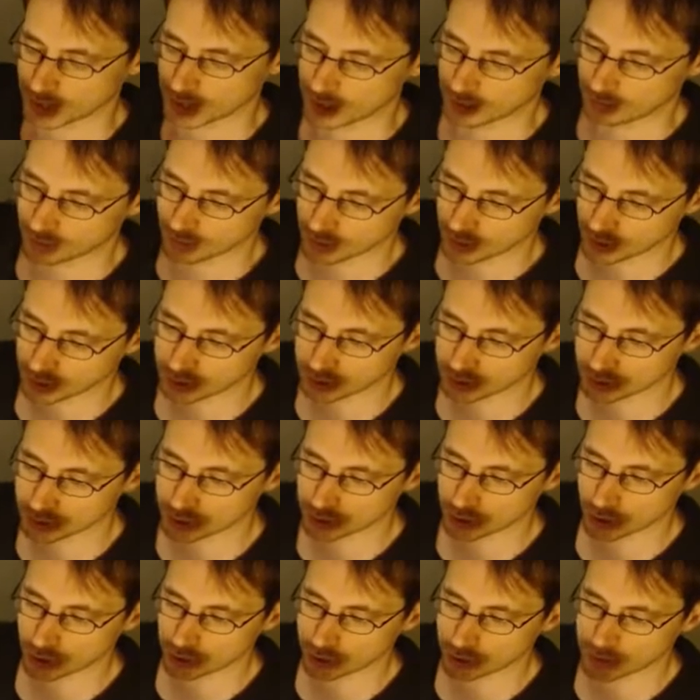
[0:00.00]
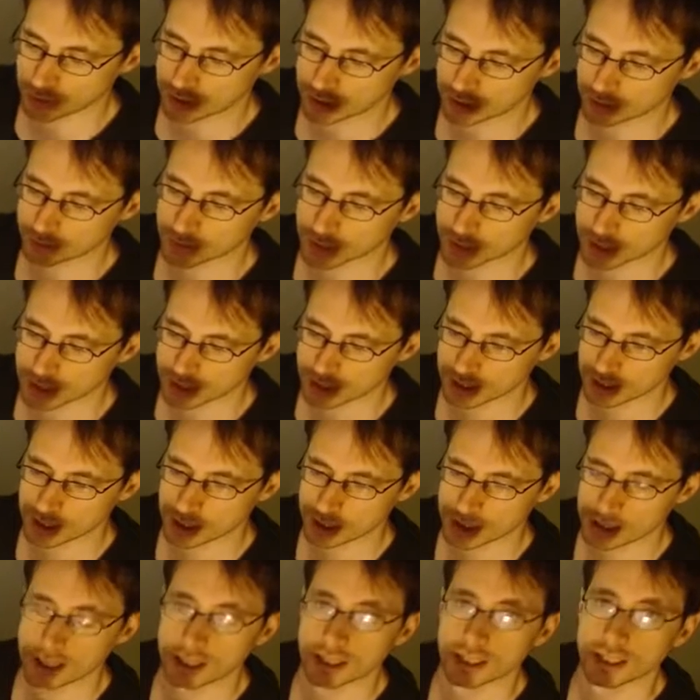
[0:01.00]
I thought to show you a little bit
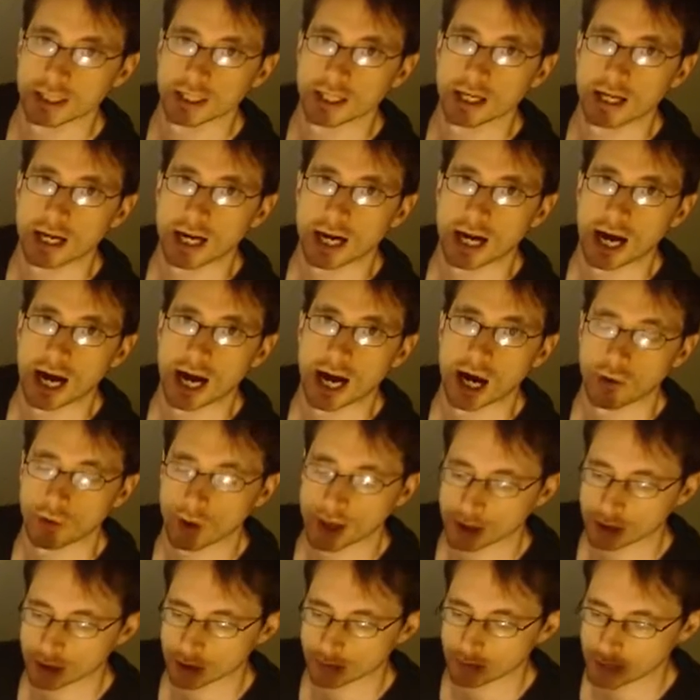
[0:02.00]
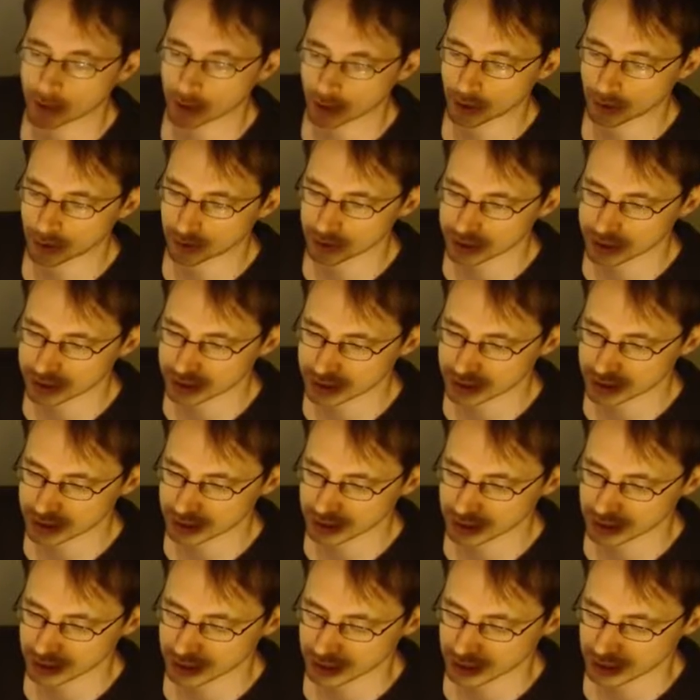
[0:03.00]
how I compose
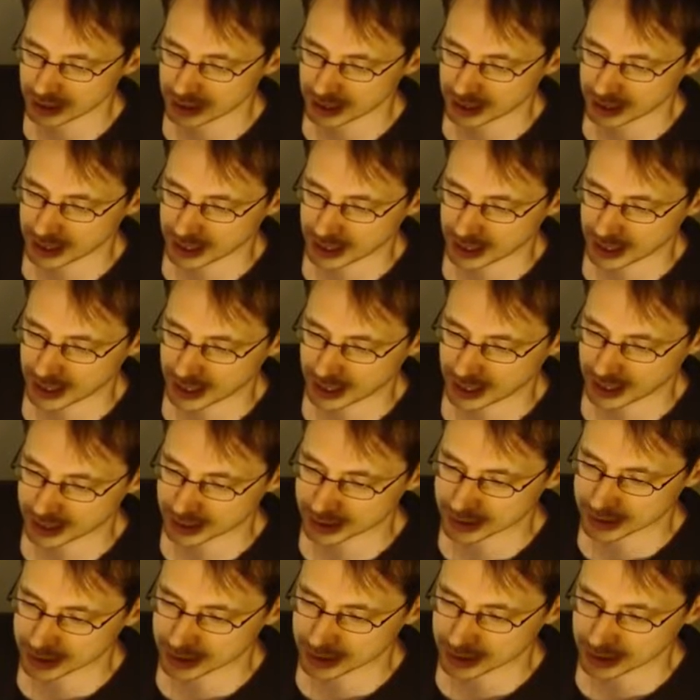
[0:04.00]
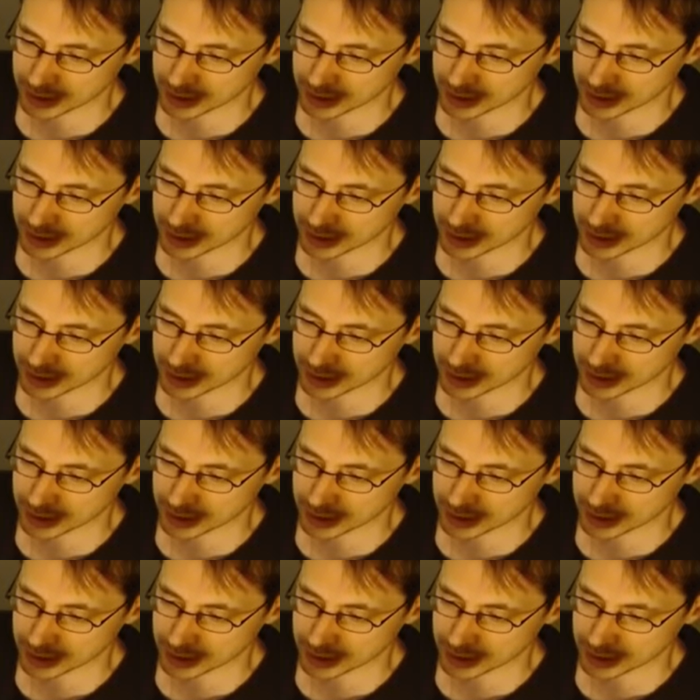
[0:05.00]
and